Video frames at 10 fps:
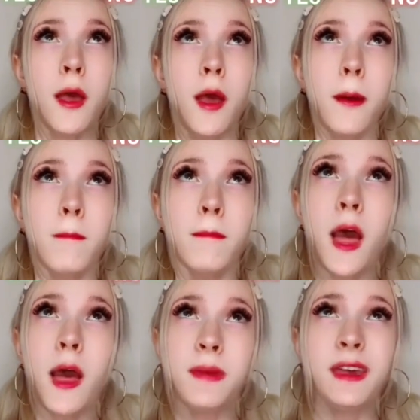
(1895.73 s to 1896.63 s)

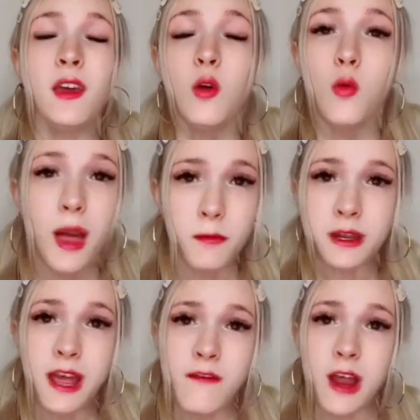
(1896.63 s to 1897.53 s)
Mommy, why whenever
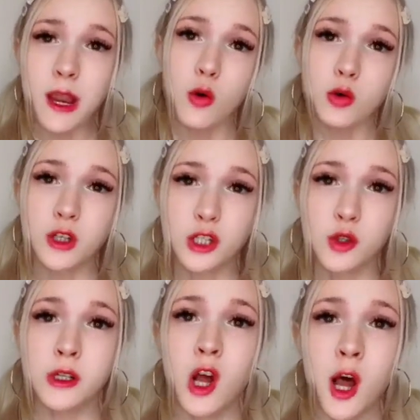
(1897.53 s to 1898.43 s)
I hold onto an
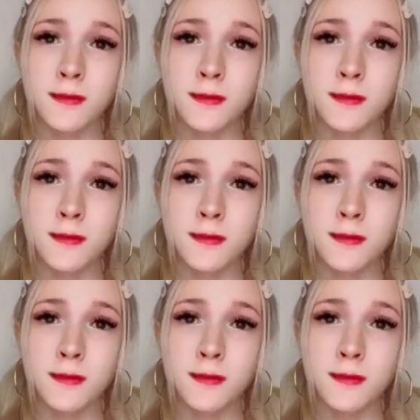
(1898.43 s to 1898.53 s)
object...